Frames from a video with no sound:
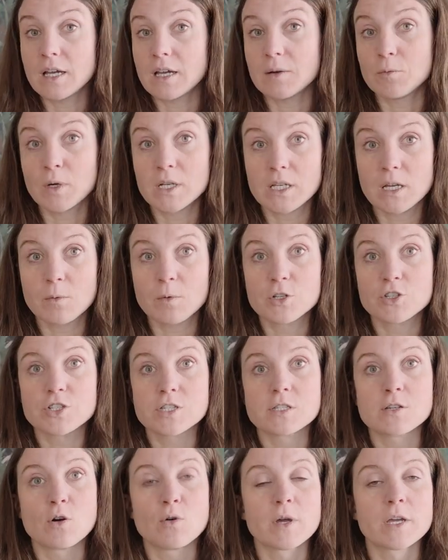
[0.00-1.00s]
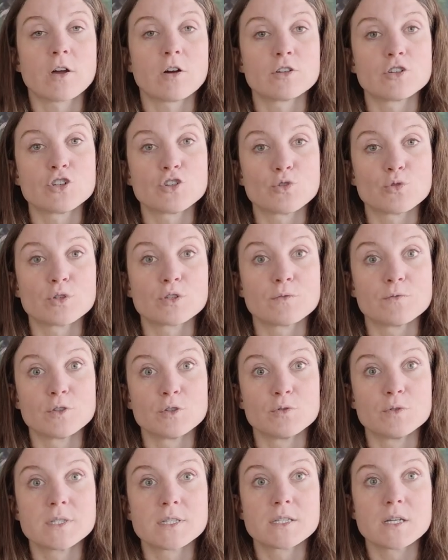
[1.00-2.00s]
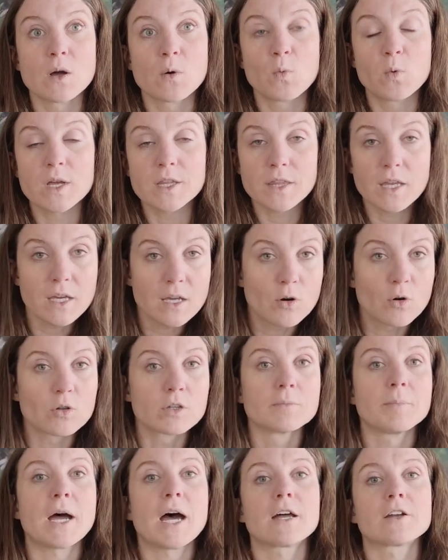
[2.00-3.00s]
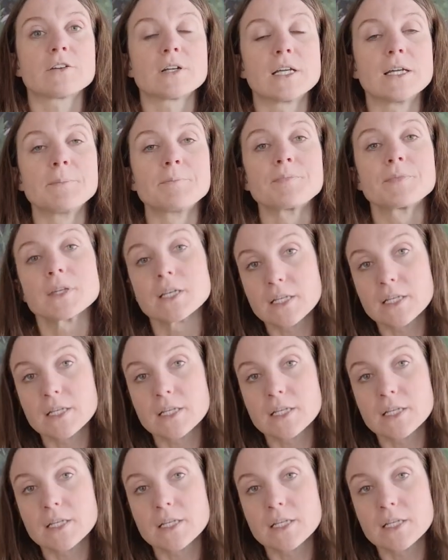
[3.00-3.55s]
when they were just going on short routes with a cold battery.